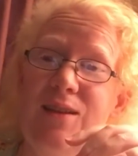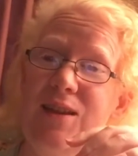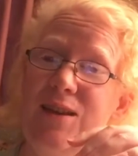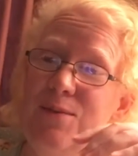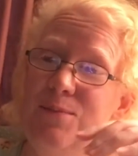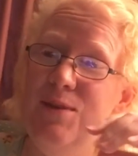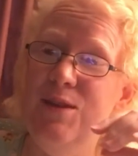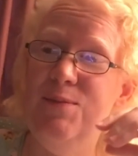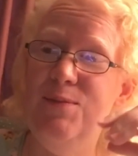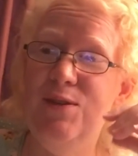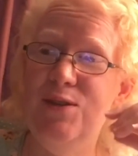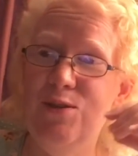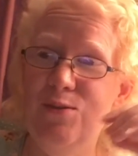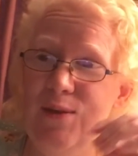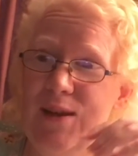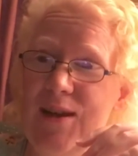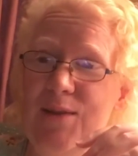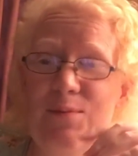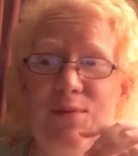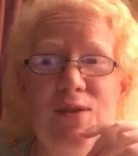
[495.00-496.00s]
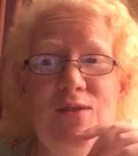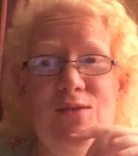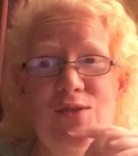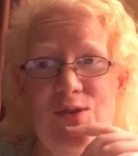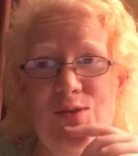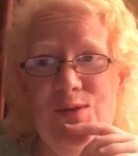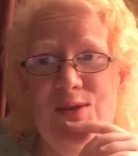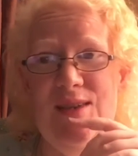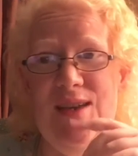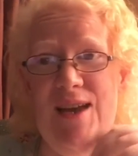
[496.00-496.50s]
it make me too happy or
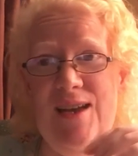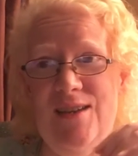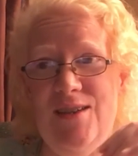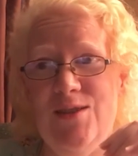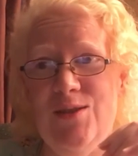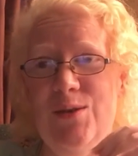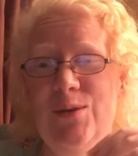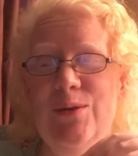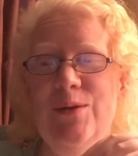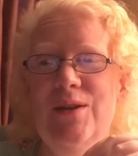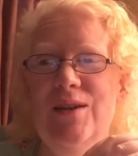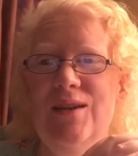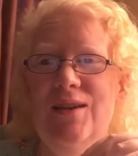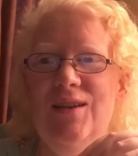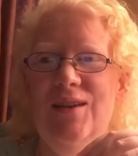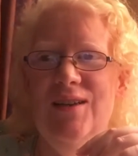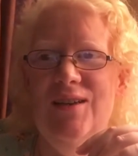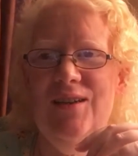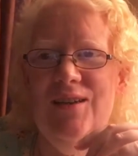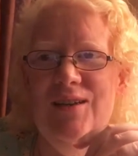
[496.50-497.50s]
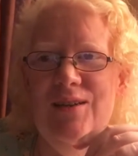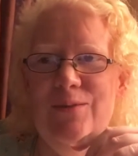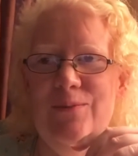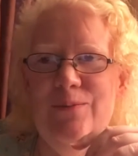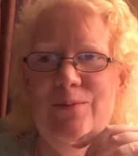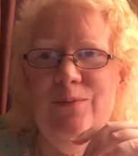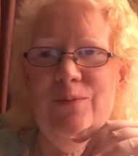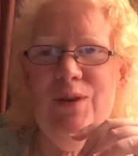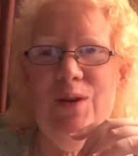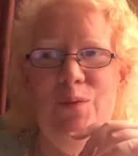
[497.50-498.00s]
too sad. So I'm